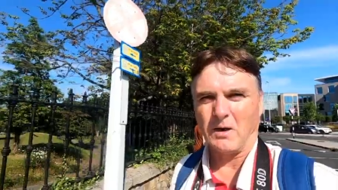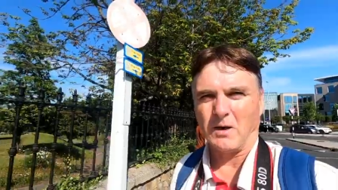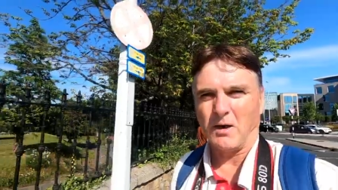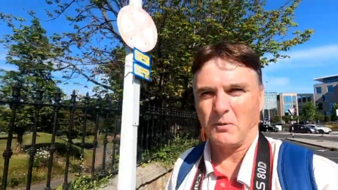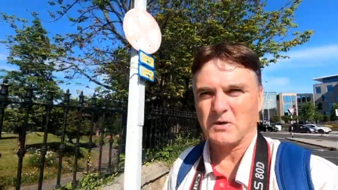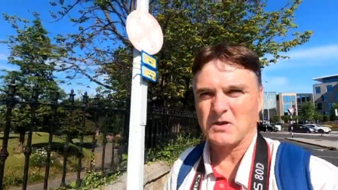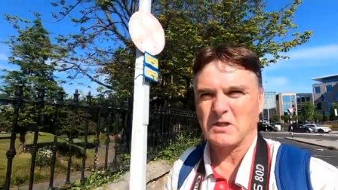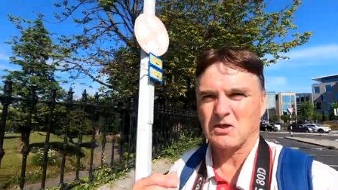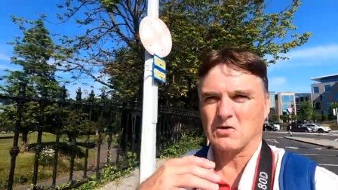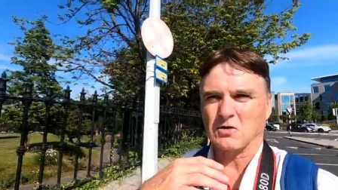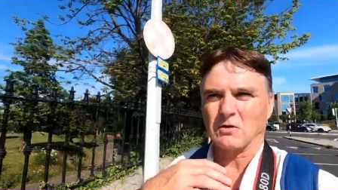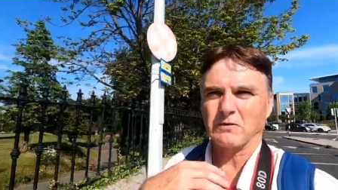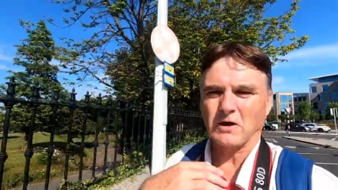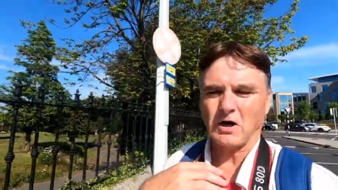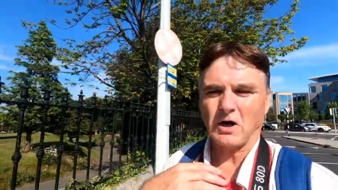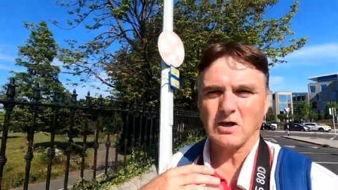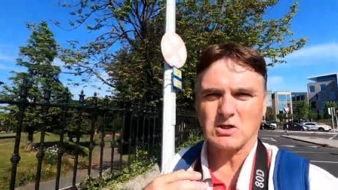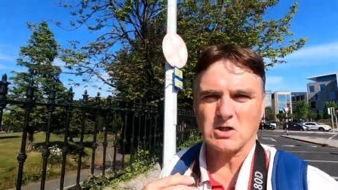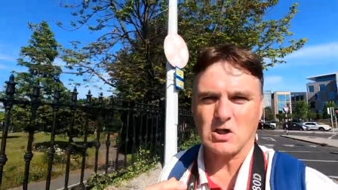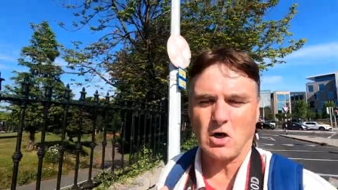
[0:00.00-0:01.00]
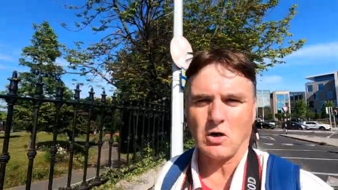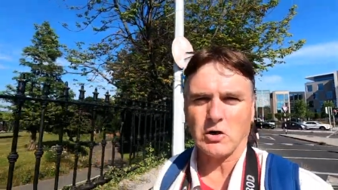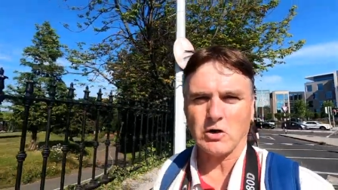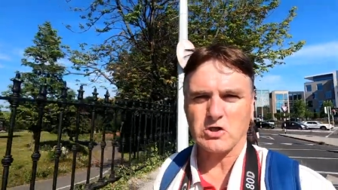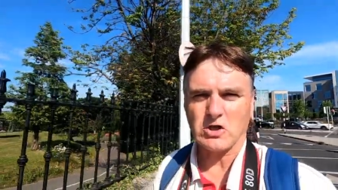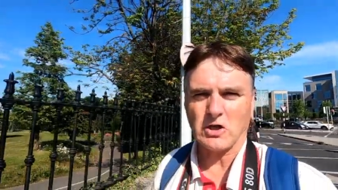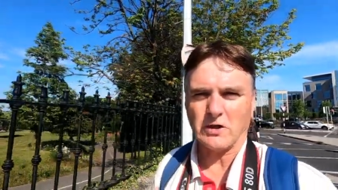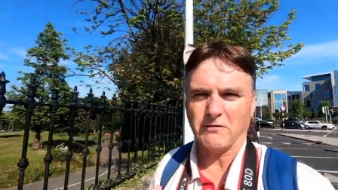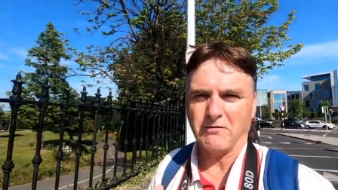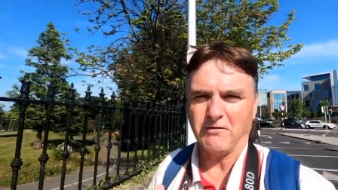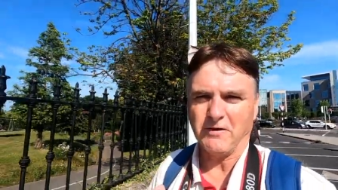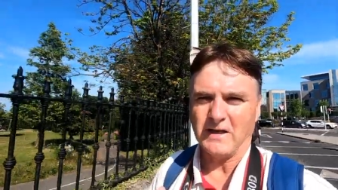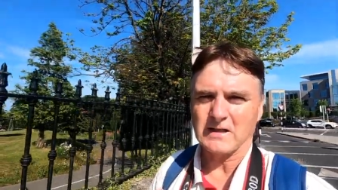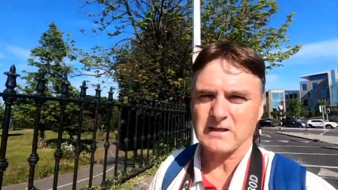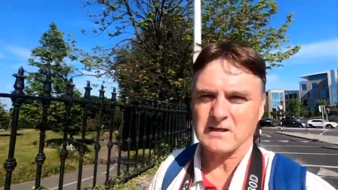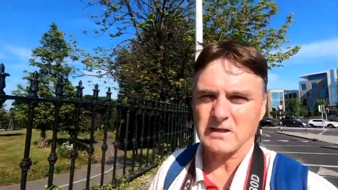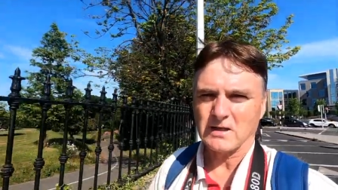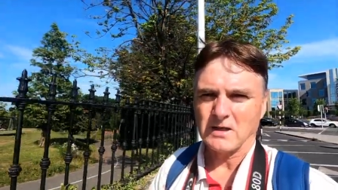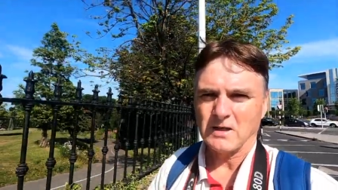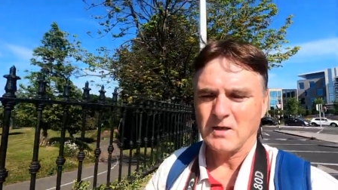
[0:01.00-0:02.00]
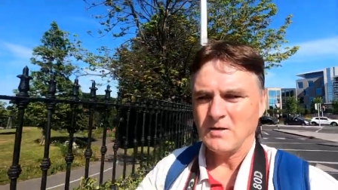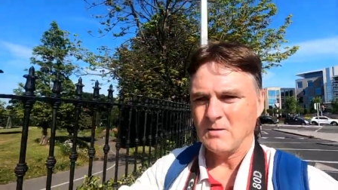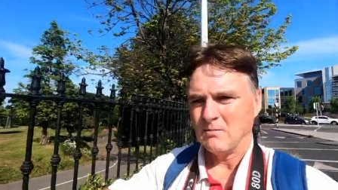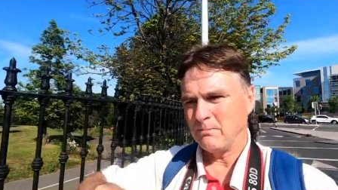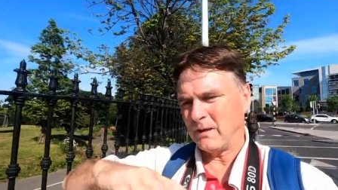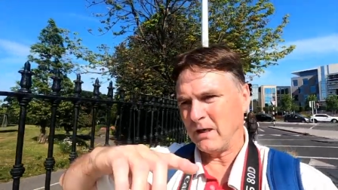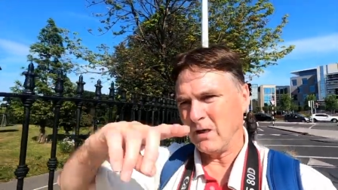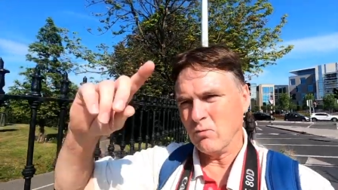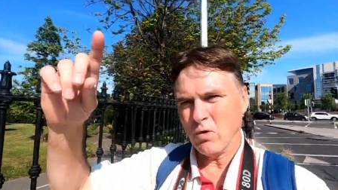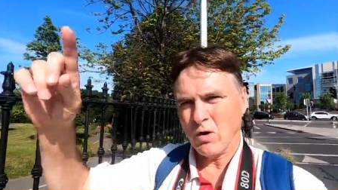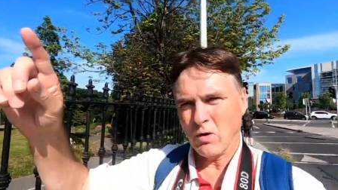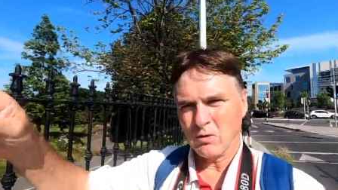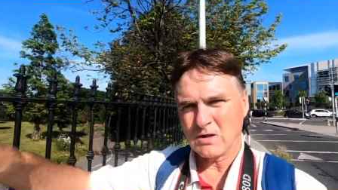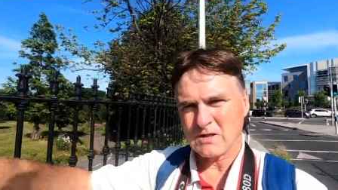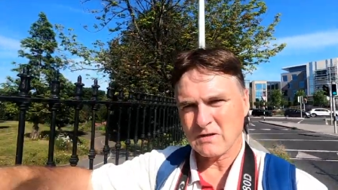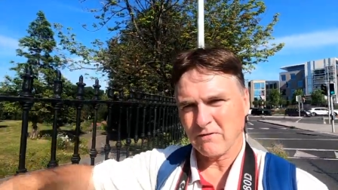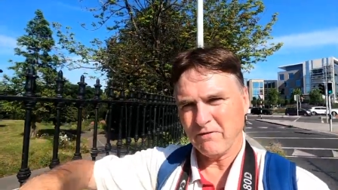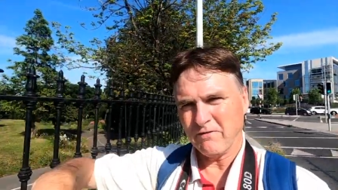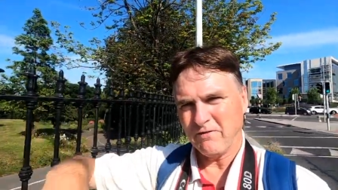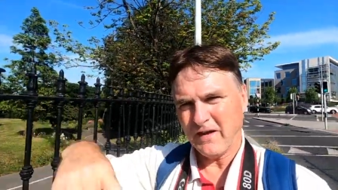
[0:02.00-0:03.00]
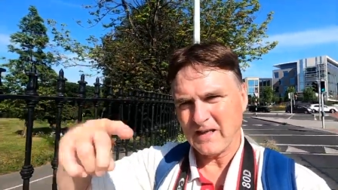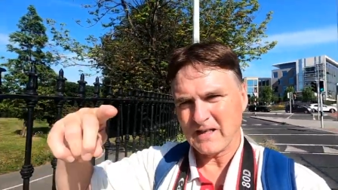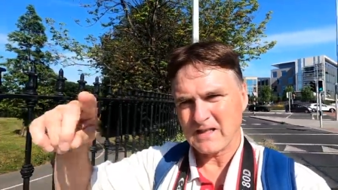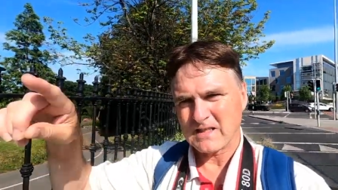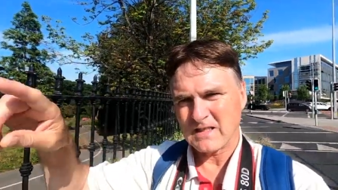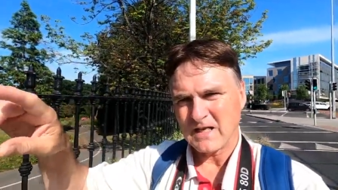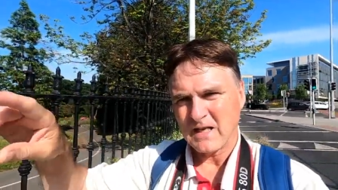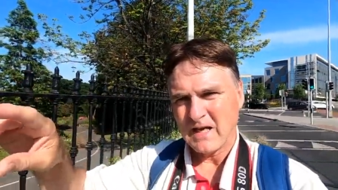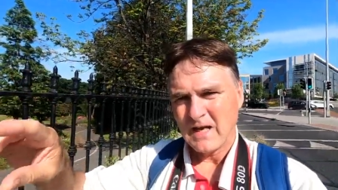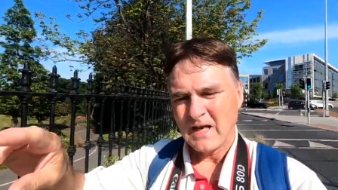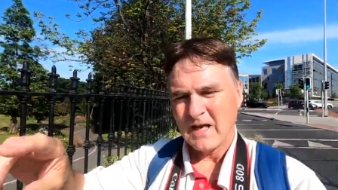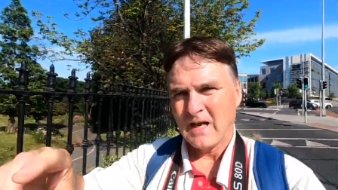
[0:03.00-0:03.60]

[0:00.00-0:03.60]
it was a stuff called torch on felt, big rolls of felt,